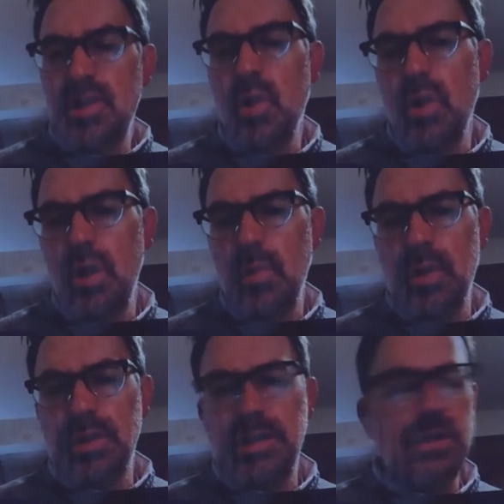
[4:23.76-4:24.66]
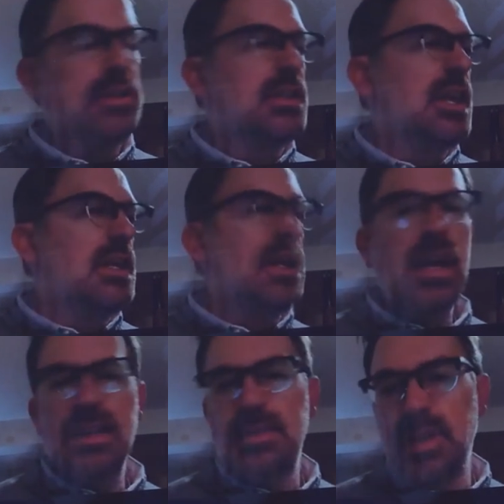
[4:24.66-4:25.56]
It's horrible to say
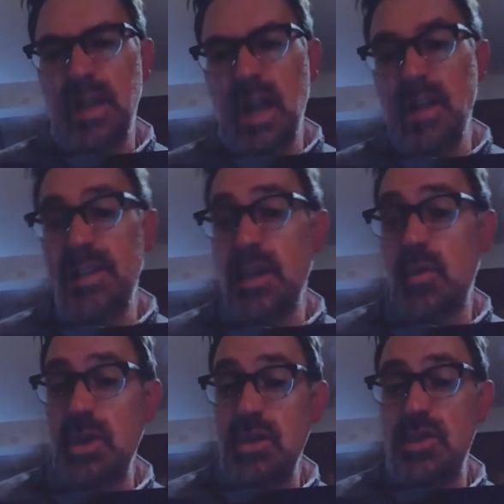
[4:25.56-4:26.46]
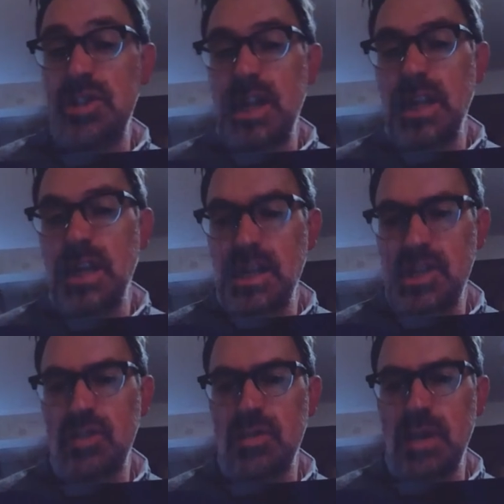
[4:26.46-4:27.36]
yes, but I think when you study
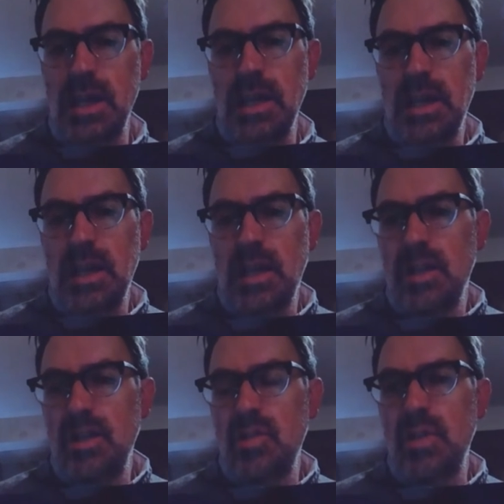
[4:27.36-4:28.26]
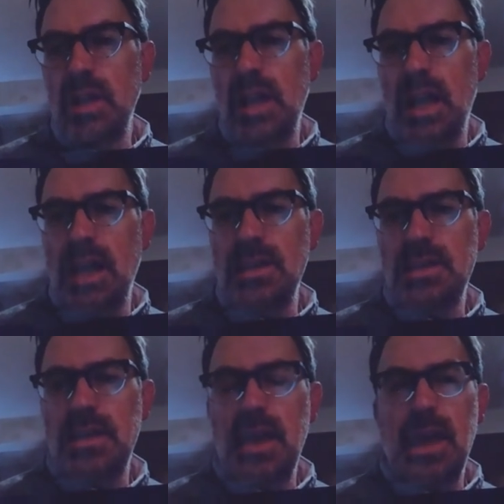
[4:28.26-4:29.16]
history, you
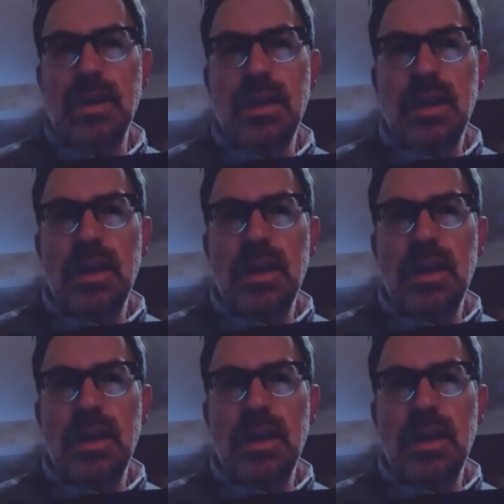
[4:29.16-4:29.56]
realize that